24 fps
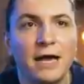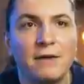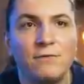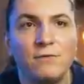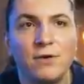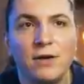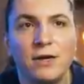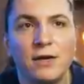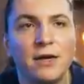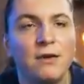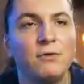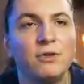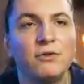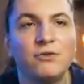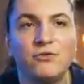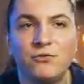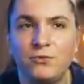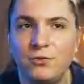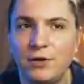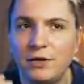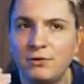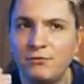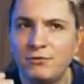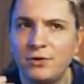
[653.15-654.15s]
And we are having this
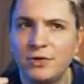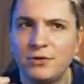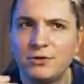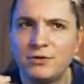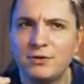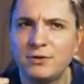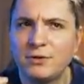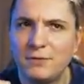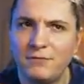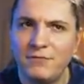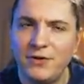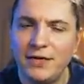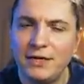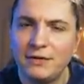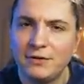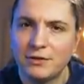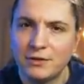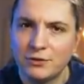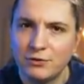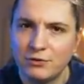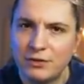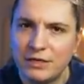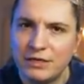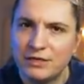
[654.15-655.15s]
really resonant filter
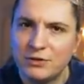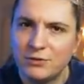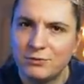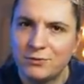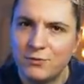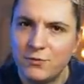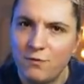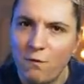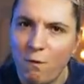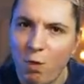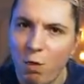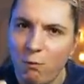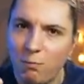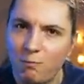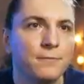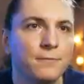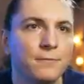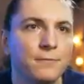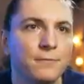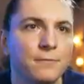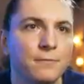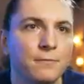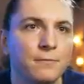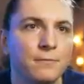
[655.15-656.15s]
so that it doesn't roll up
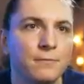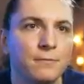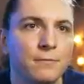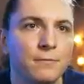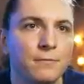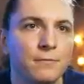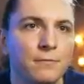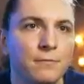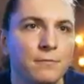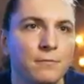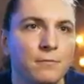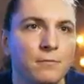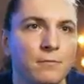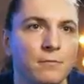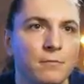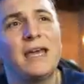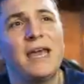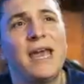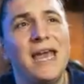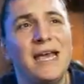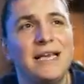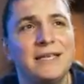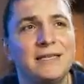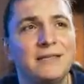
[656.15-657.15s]

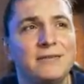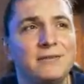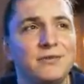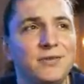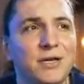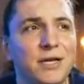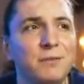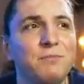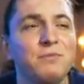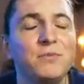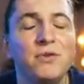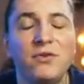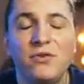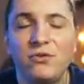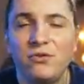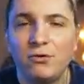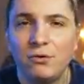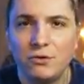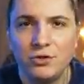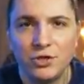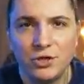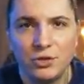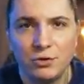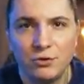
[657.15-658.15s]
extreme
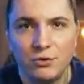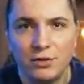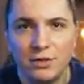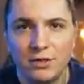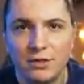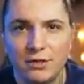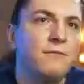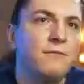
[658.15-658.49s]
distortion on it.